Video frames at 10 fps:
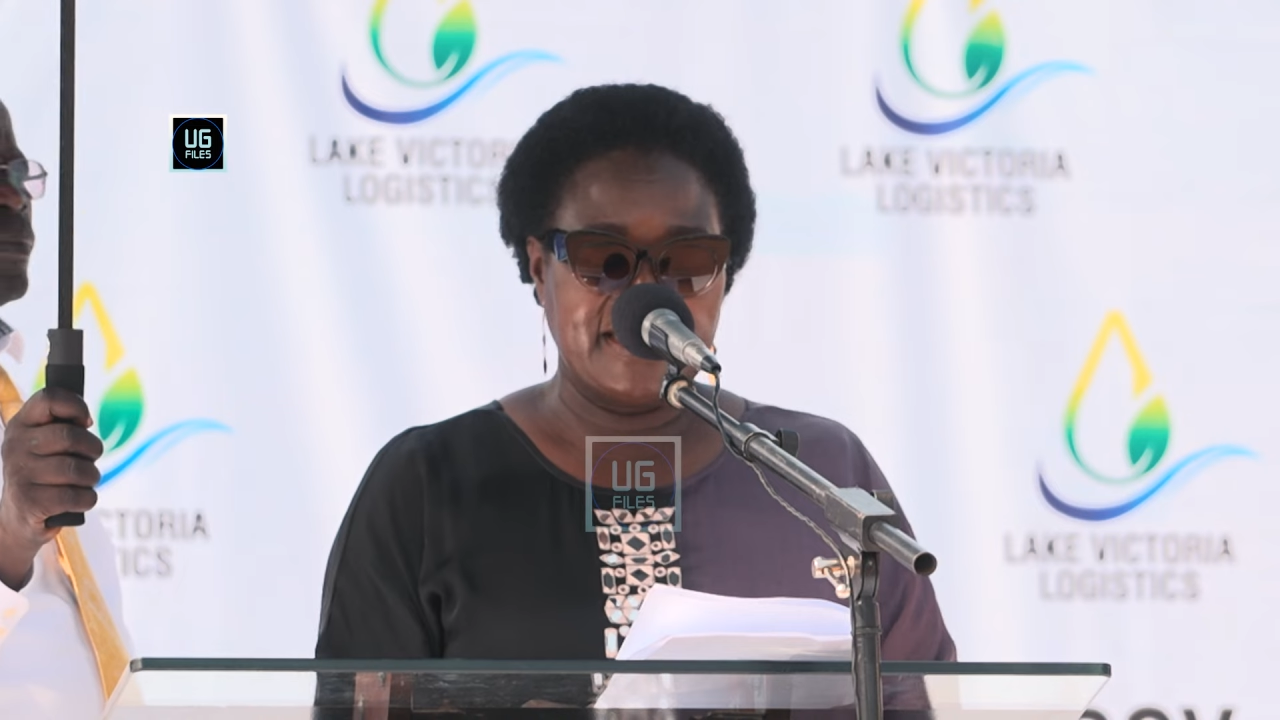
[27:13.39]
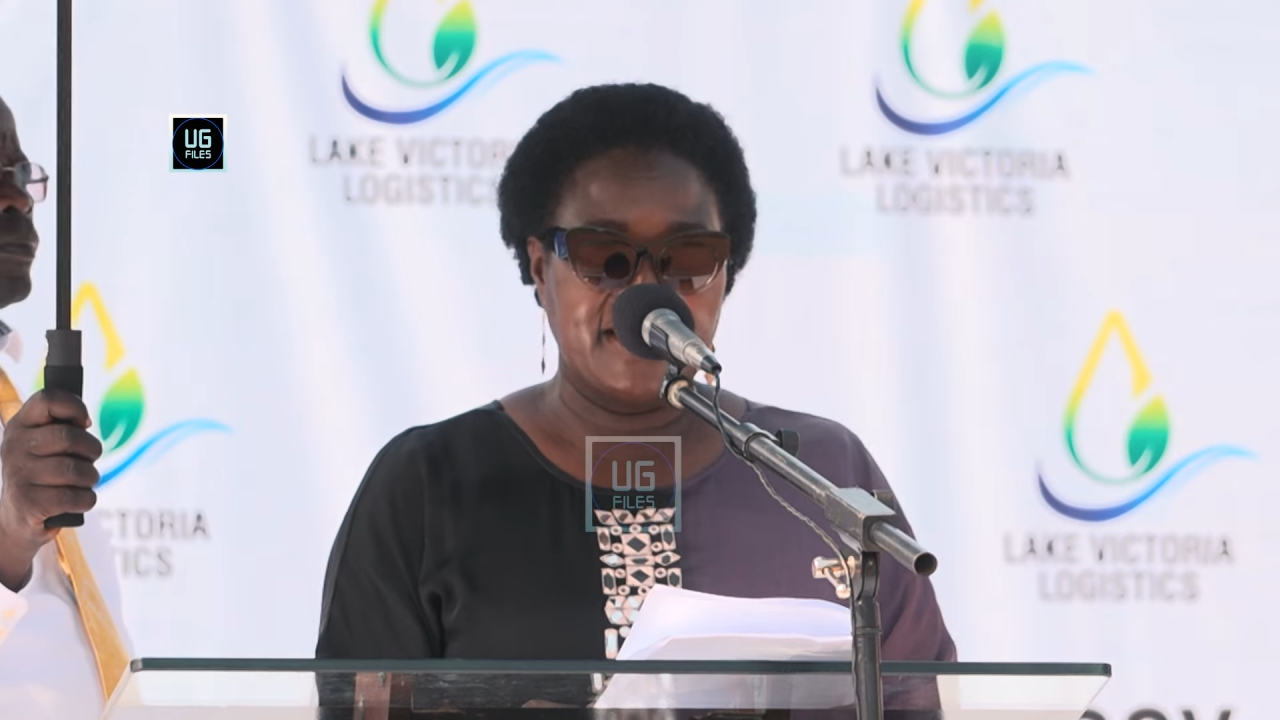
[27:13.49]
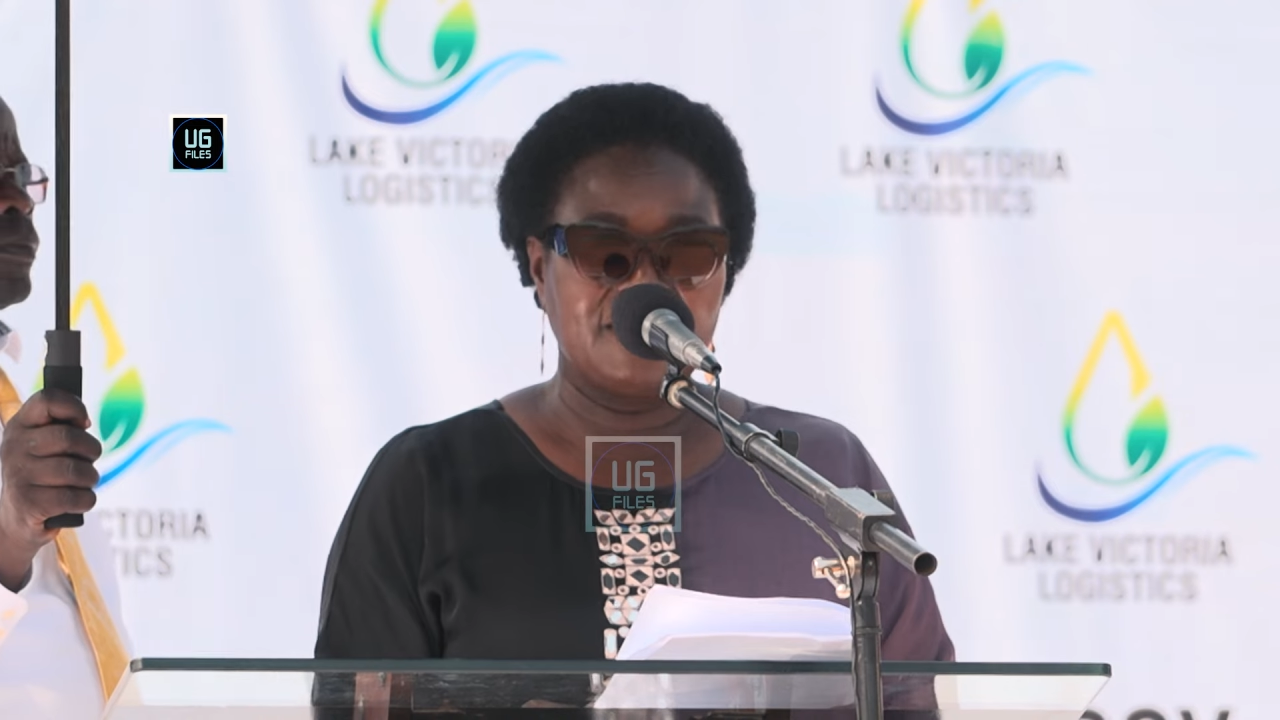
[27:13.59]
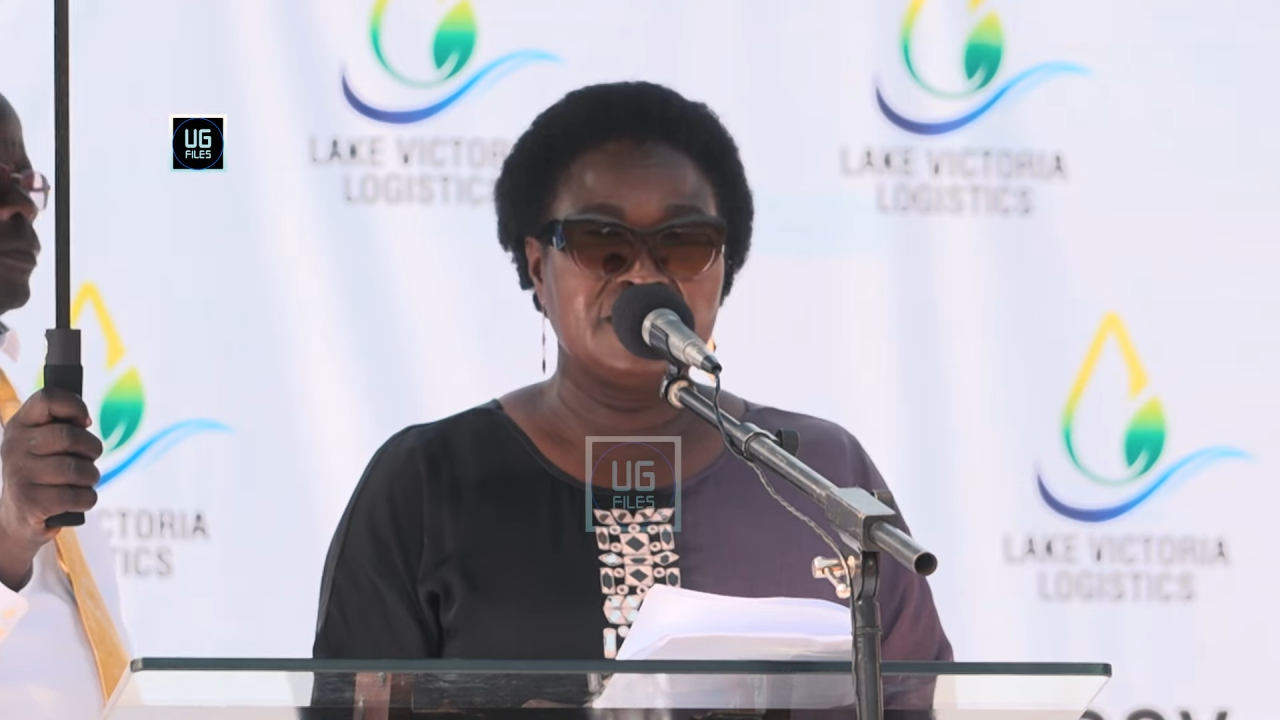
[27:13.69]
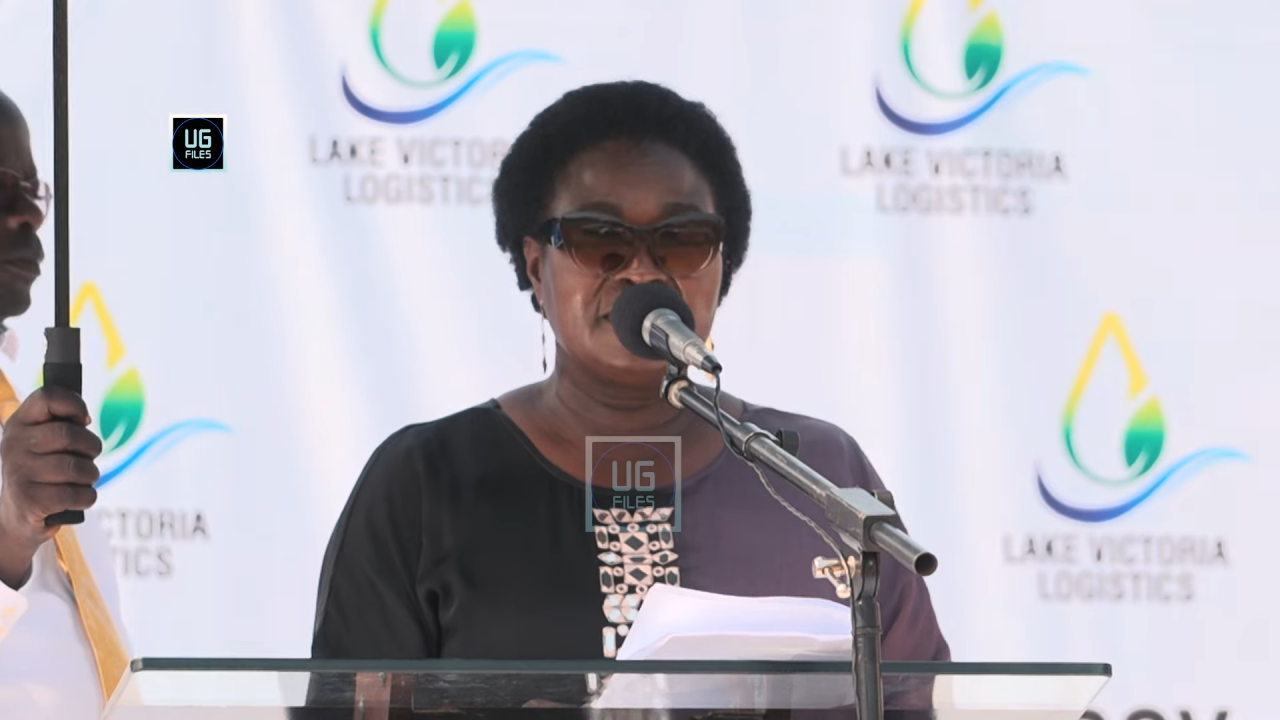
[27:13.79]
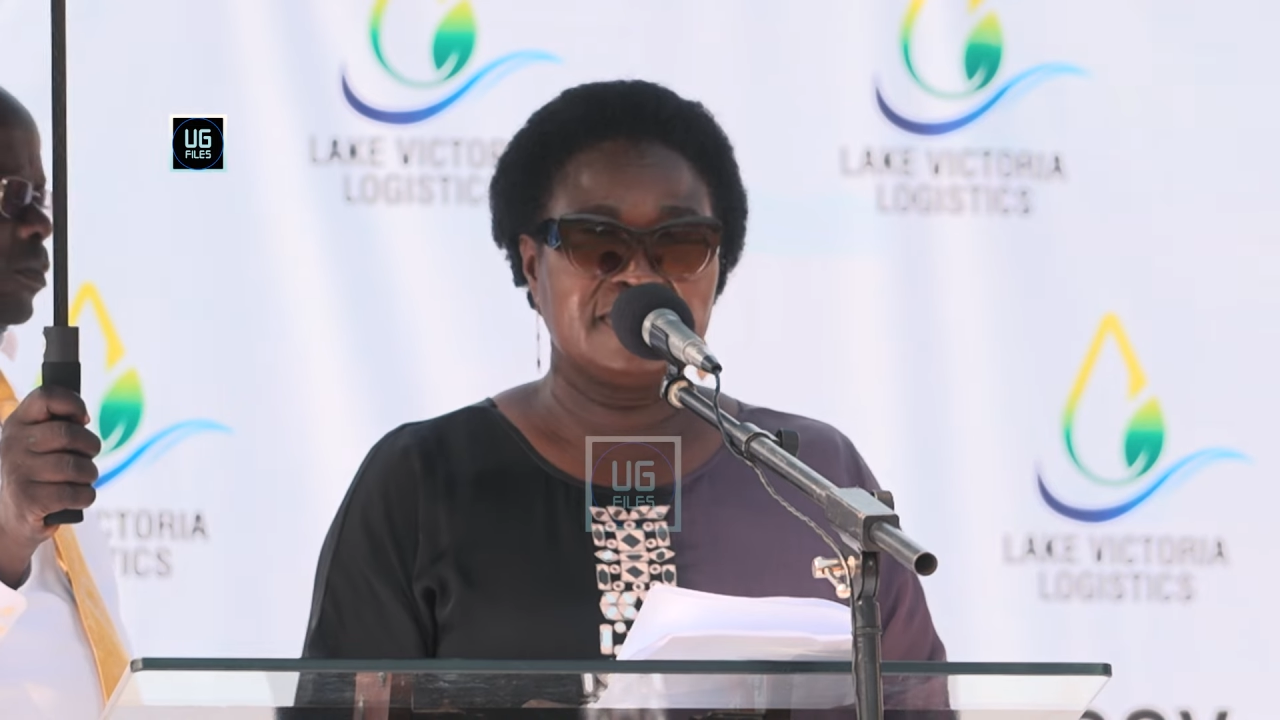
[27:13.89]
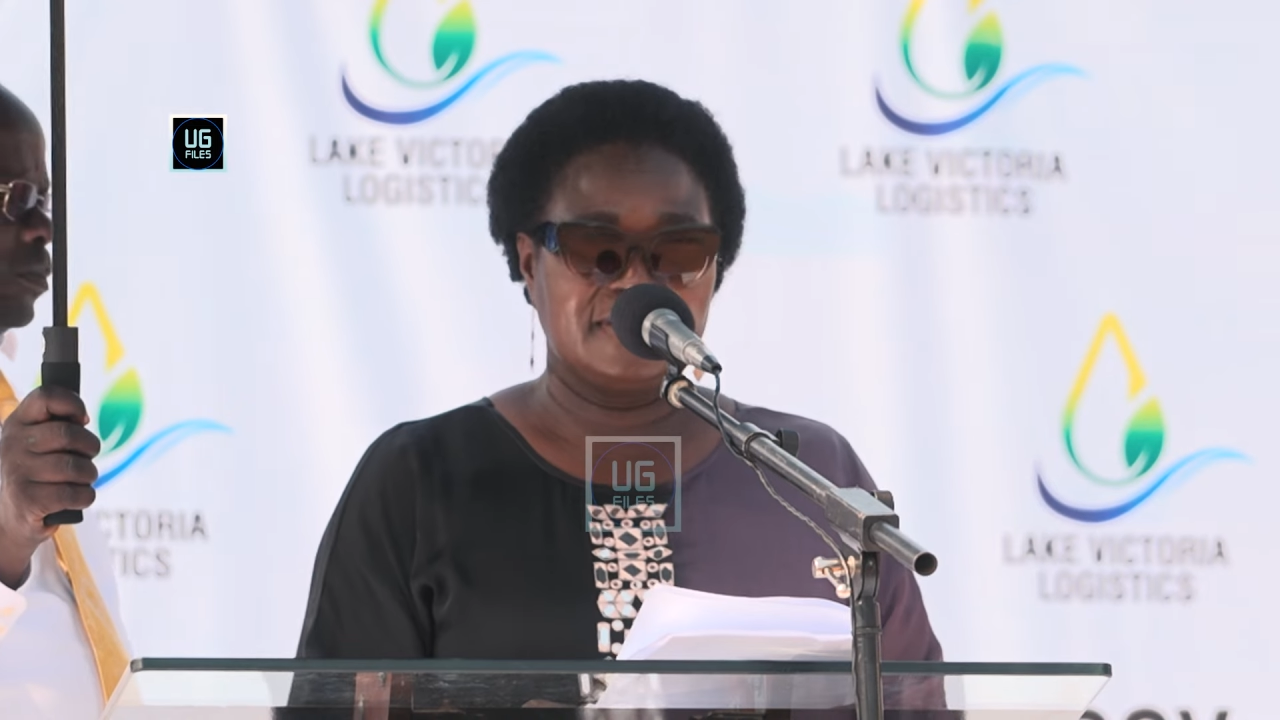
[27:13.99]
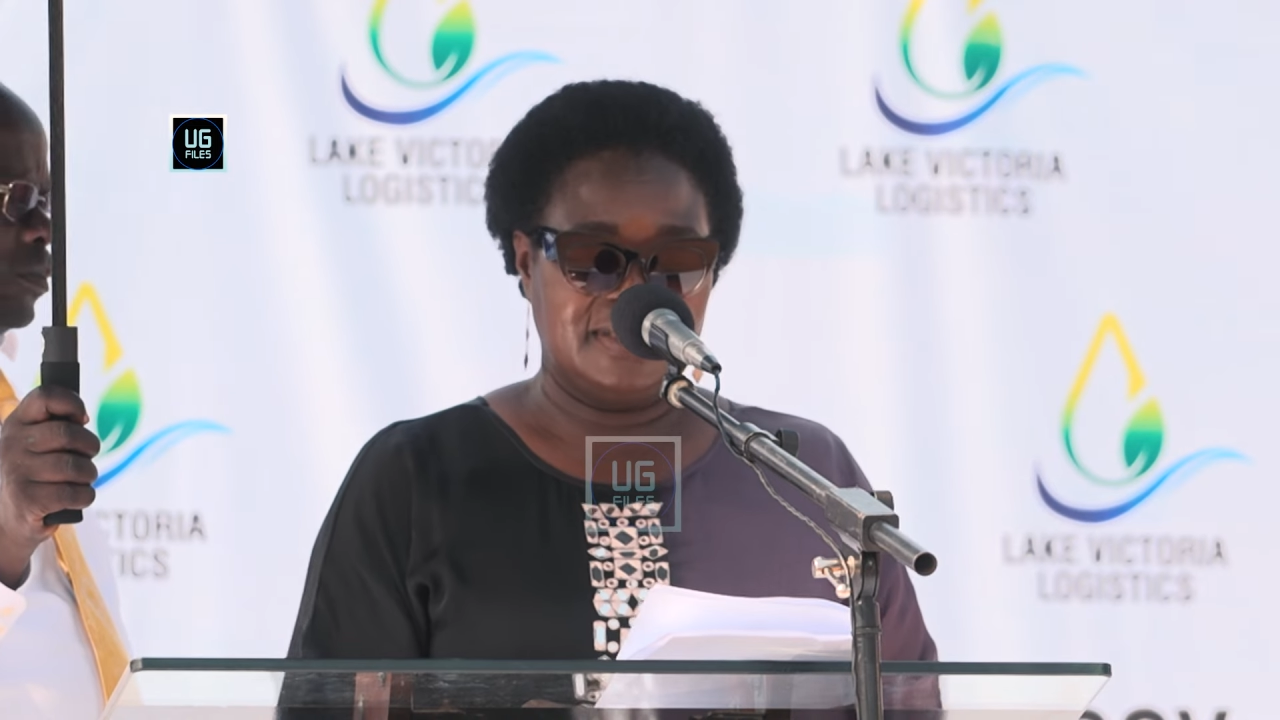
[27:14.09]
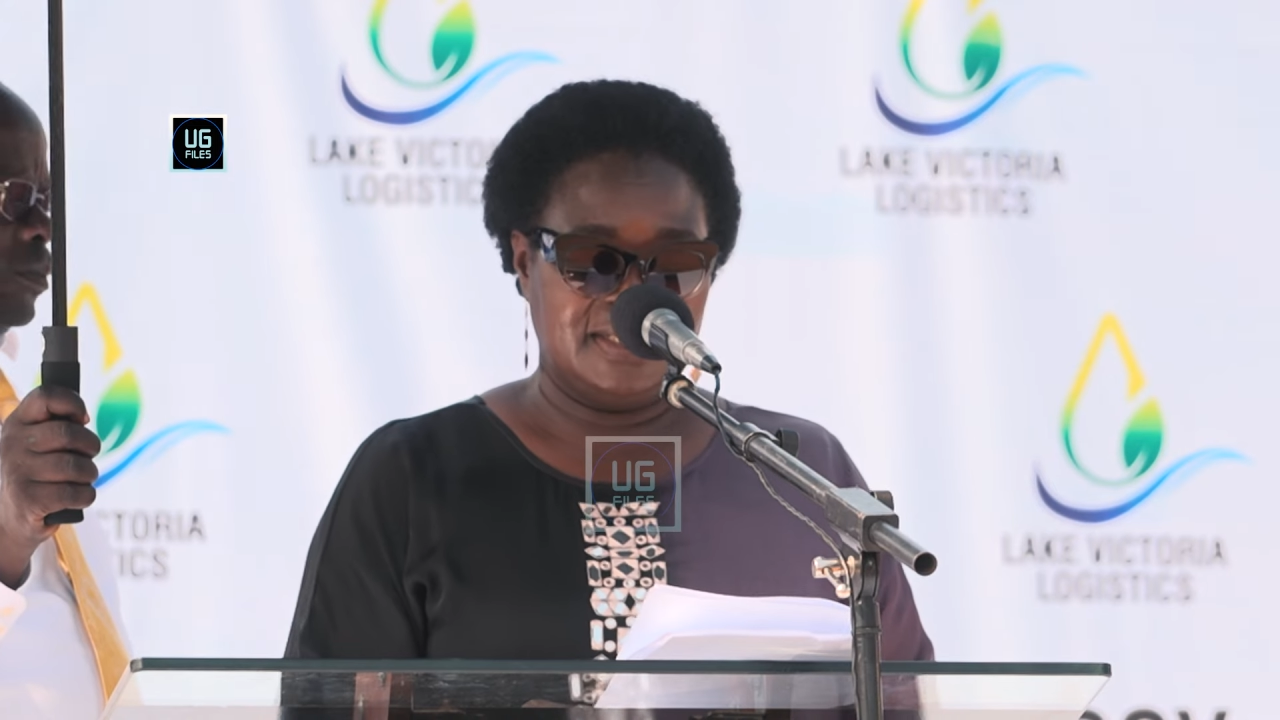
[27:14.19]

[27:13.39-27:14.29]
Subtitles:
health,